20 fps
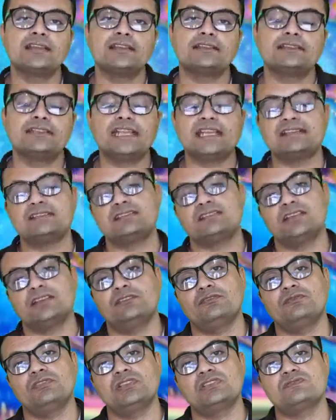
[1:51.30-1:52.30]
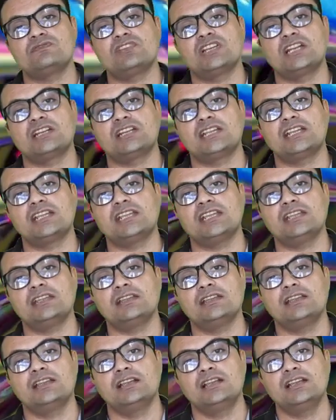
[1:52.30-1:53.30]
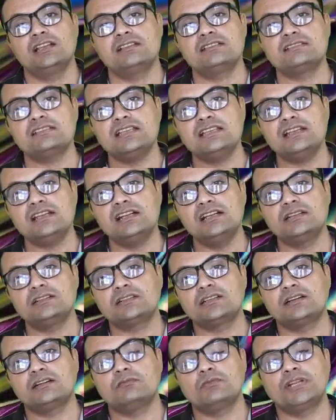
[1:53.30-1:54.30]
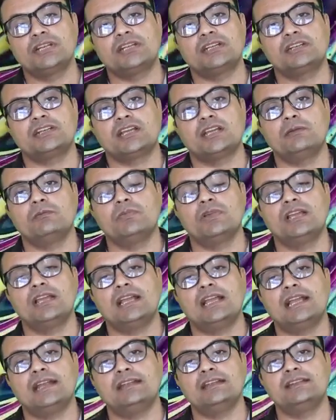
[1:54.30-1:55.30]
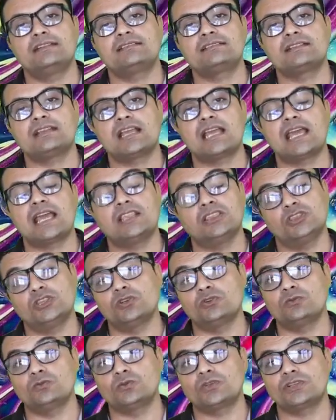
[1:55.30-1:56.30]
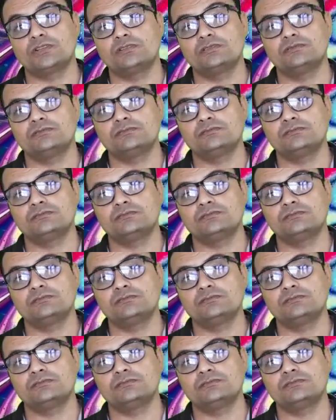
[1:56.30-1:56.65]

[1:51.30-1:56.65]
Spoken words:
a test in which we are taking single term at a time and its nth root.